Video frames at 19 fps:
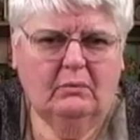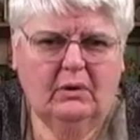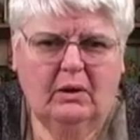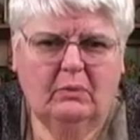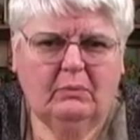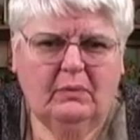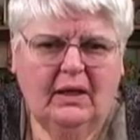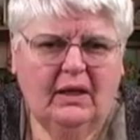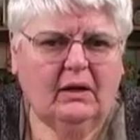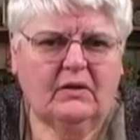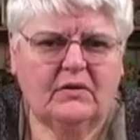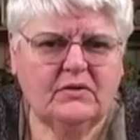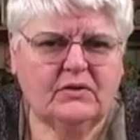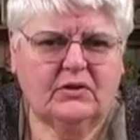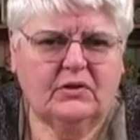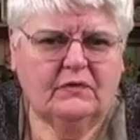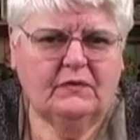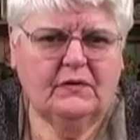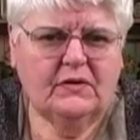metal
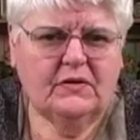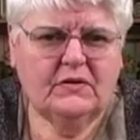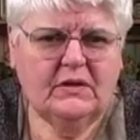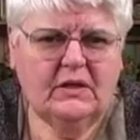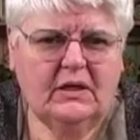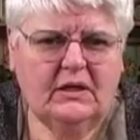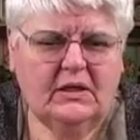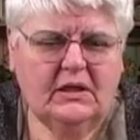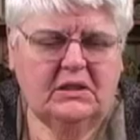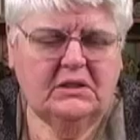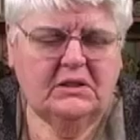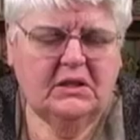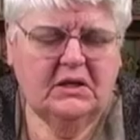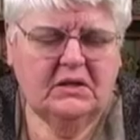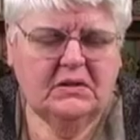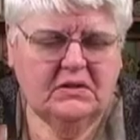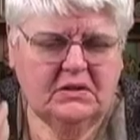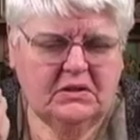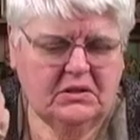surface, and it
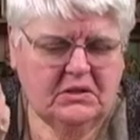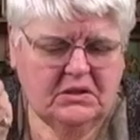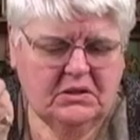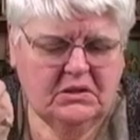doesn't